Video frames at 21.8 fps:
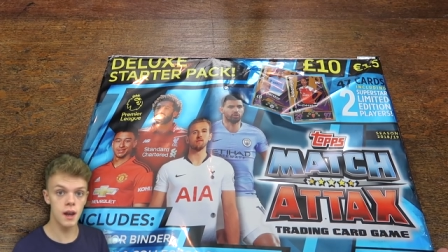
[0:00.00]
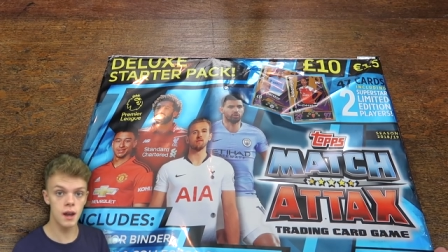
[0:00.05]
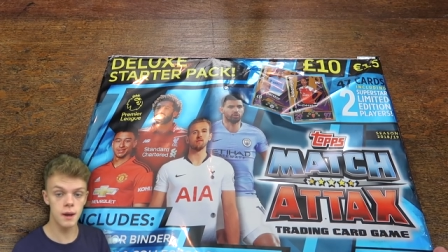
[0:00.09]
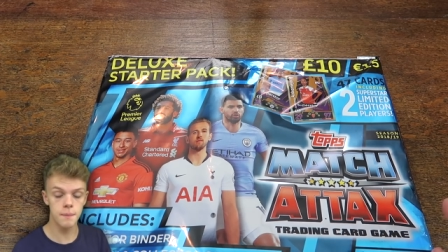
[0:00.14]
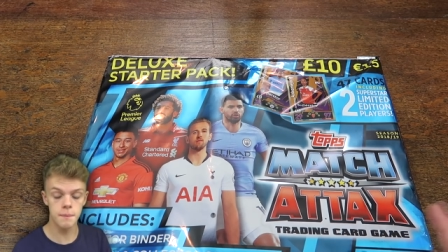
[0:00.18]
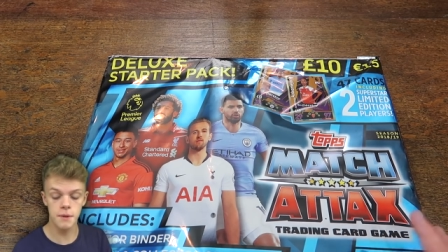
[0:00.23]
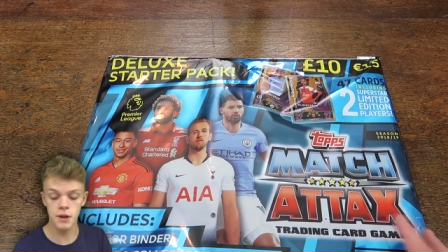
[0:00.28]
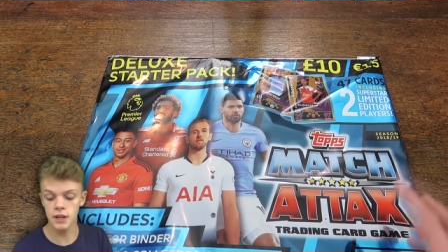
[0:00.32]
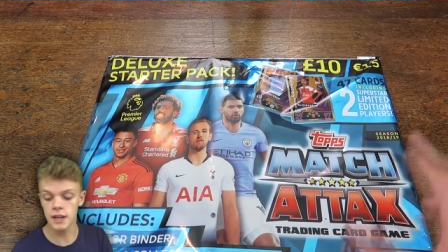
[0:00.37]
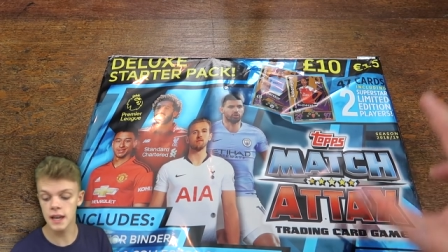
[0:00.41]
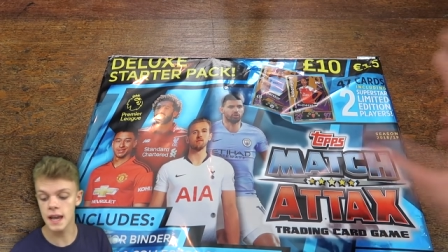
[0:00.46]
lot of
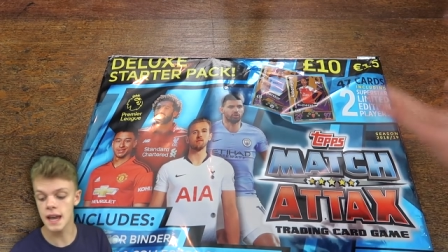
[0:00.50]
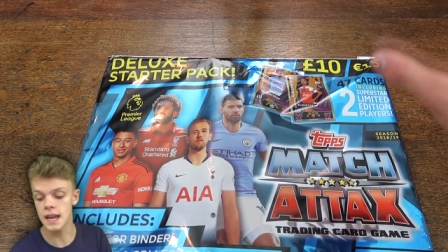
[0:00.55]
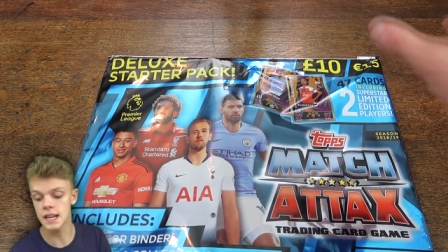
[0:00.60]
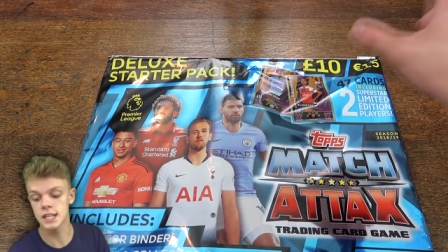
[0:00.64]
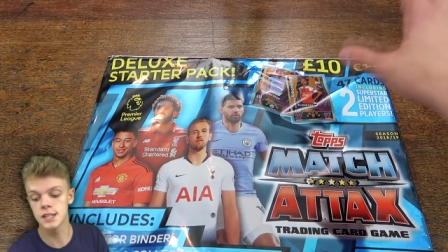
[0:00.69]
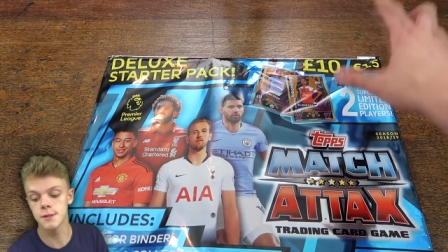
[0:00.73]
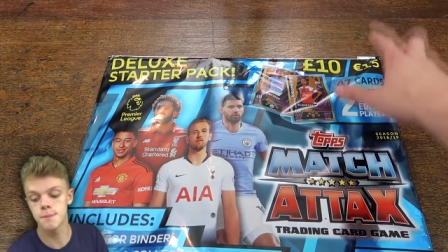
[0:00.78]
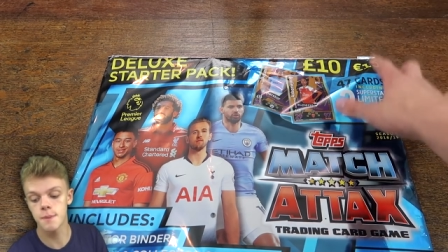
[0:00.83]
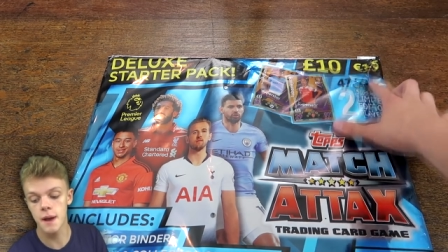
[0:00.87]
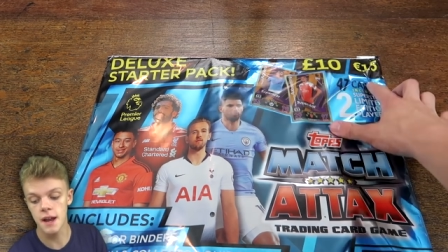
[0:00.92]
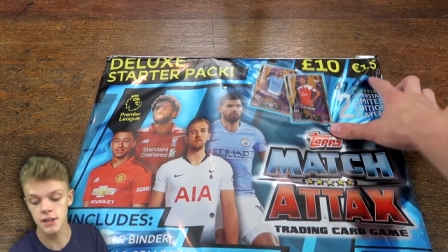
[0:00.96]
money,
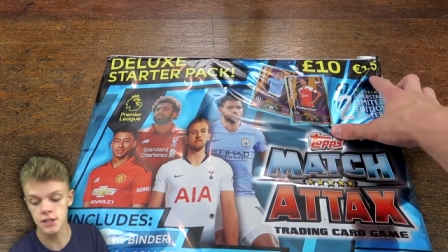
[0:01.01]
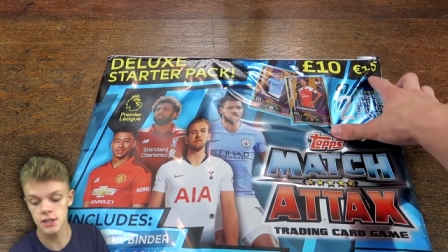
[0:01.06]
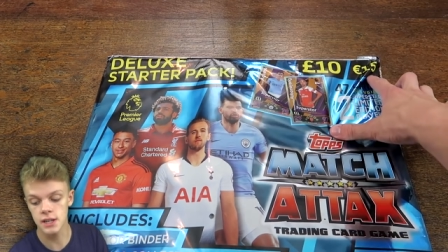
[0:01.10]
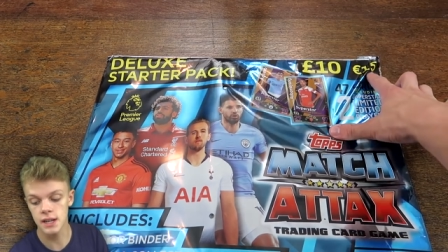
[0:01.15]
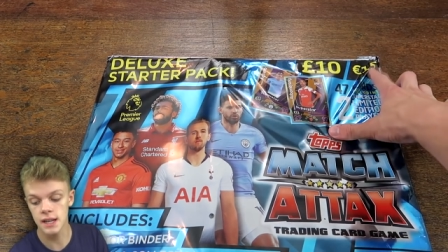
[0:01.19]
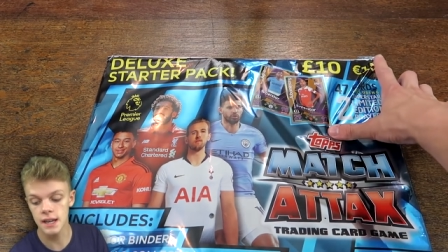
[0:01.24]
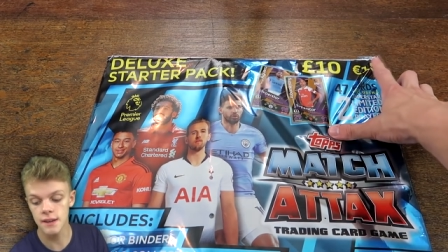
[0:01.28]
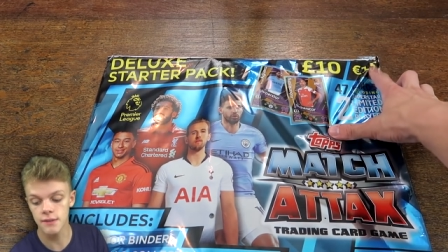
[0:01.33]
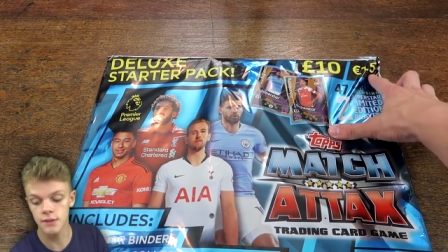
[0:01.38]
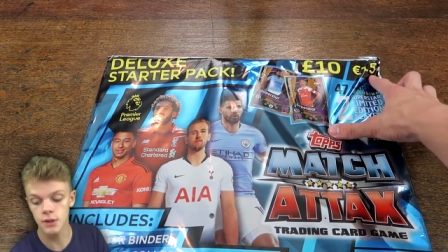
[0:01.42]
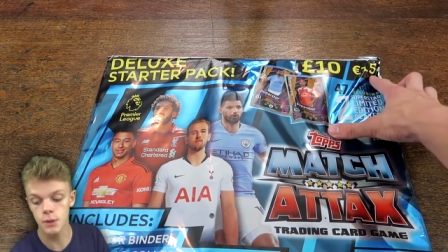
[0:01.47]

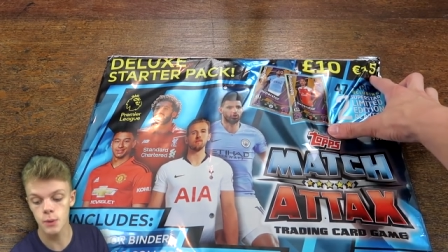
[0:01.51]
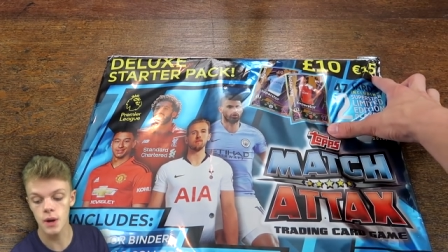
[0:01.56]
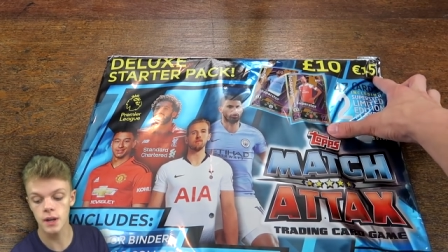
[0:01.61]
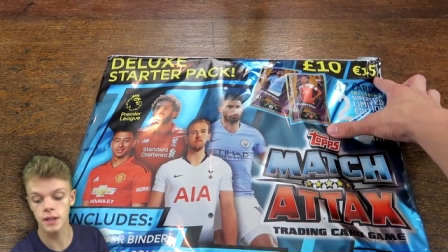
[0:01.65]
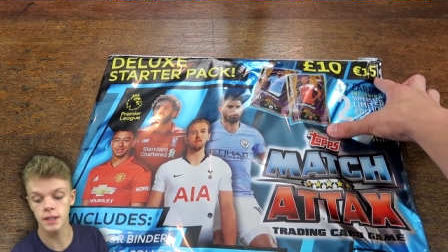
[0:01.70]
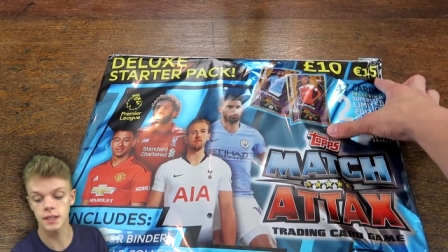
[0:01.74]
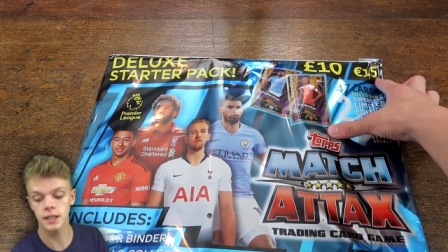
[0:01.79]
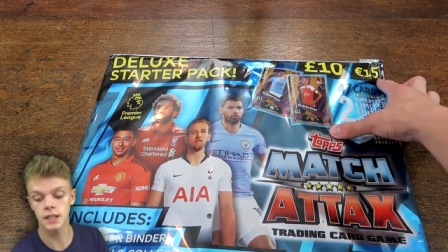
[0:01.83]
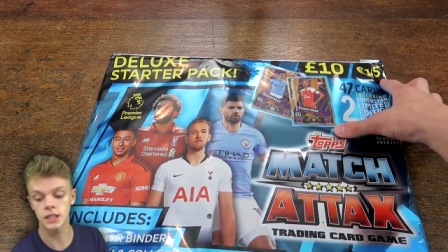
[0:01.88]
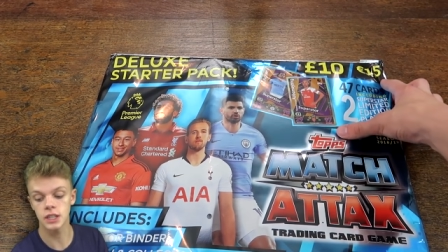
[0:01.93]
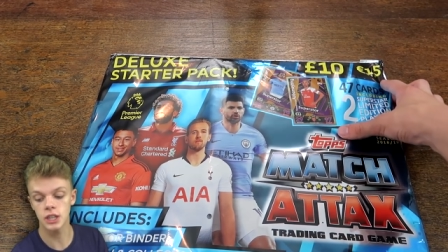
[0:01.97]
especially if you're
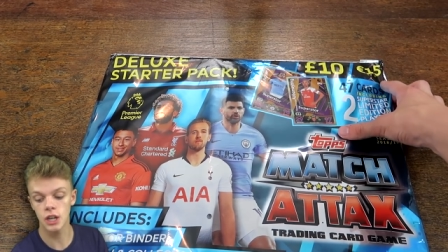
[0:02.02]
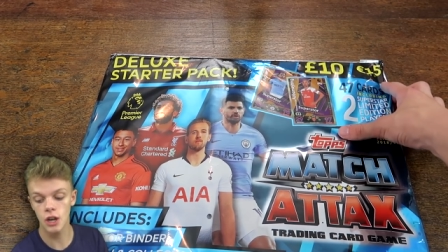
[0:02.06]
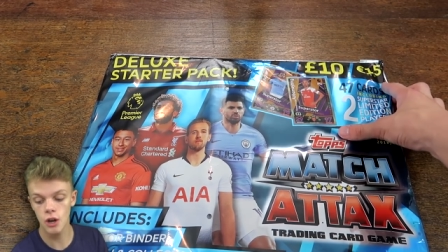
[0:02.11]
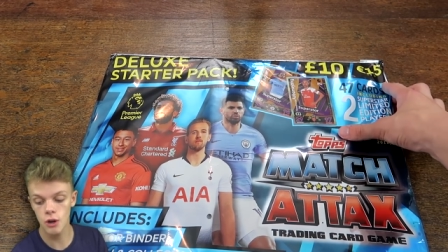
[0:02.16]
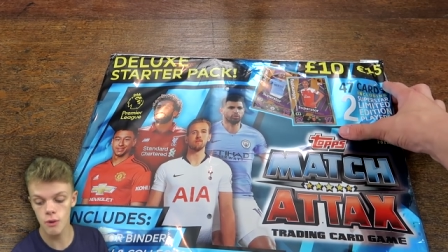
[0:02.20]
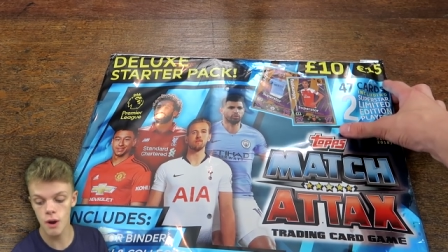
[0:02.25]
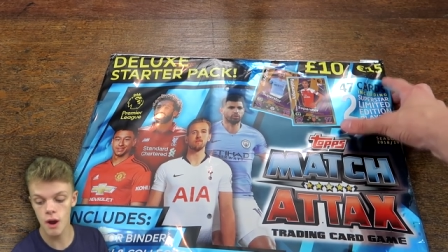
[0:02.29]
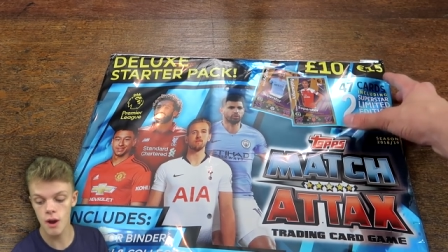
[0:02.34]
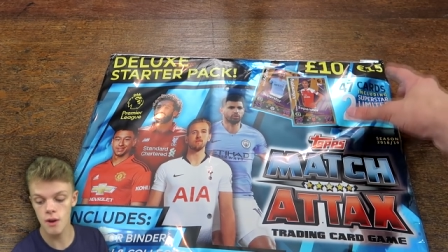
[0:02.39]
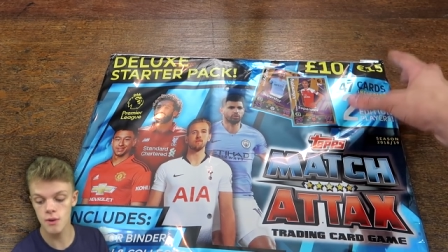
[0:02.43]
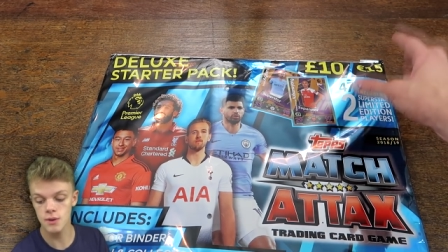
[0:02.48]
working in
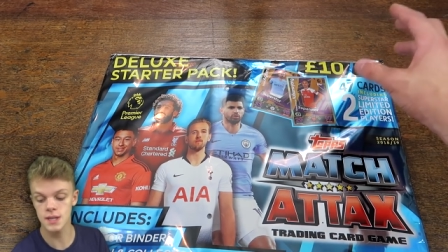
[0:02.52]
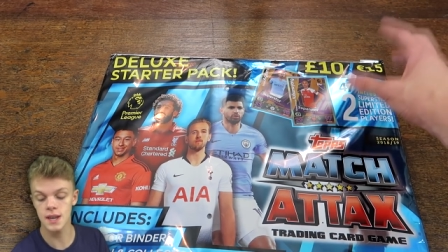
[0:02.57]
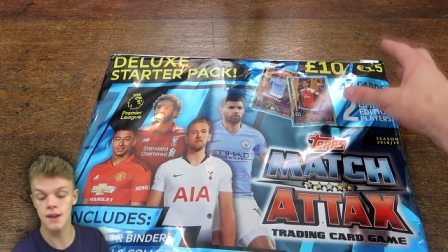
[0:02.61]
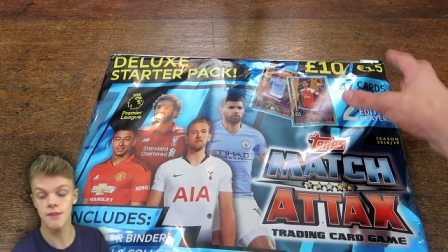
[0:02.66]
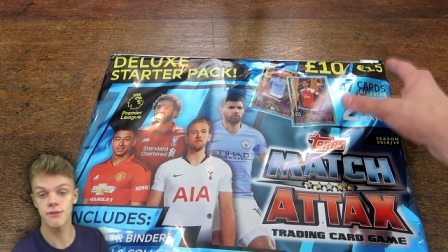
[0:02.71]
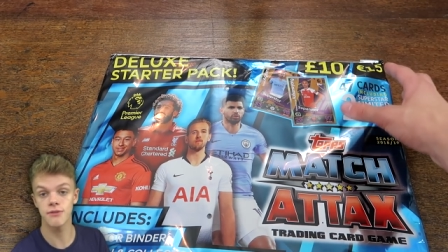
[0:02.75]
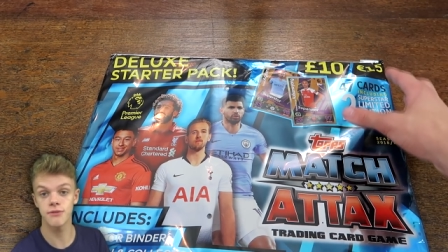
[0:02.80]
euros.